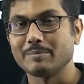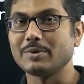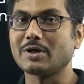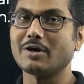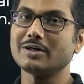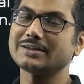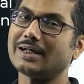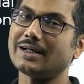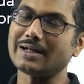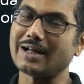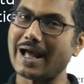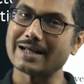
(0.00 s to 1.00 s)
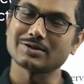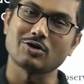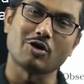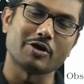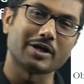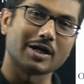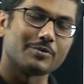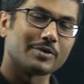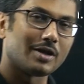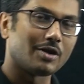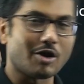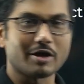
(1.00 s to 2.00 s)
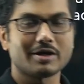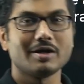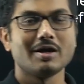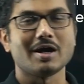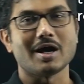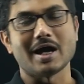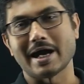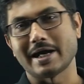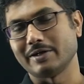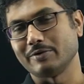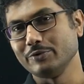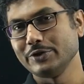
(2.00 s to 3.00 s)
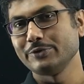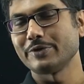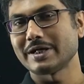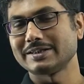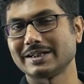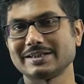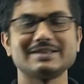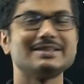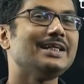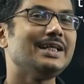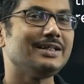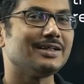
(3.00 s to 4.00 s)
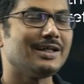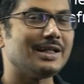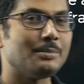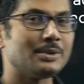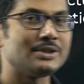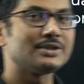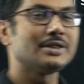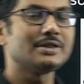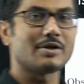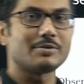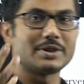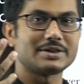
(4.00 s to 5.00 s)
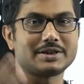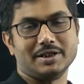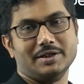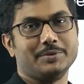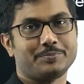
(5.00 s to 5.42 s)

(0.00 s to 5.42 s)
because sun has gone down a lot and we were just seeing the reminiscent of the sun.